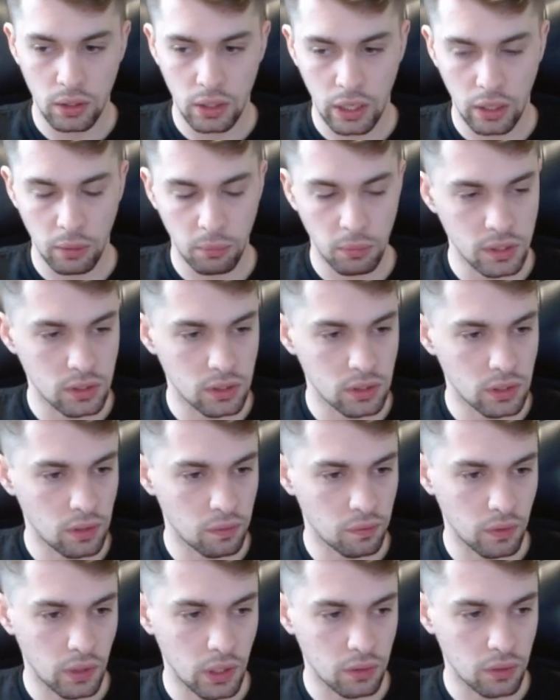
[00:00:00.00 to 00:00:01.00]
I missed
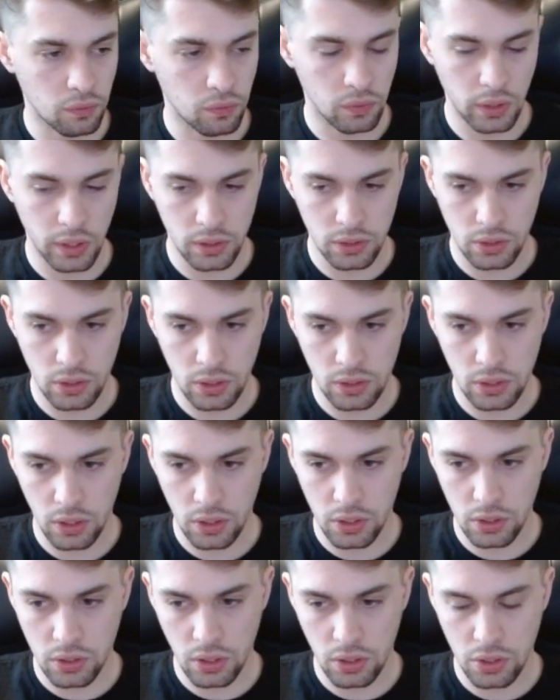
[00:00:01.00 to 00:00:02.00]
d5, let's just
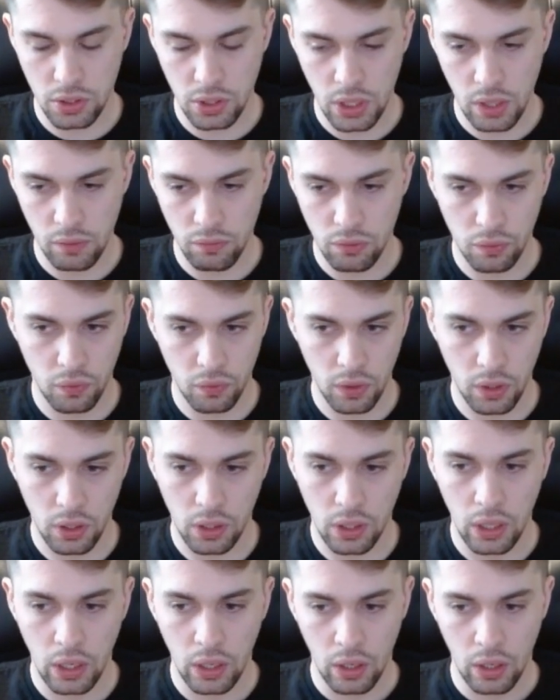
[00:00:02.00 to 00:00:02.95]
exchange everything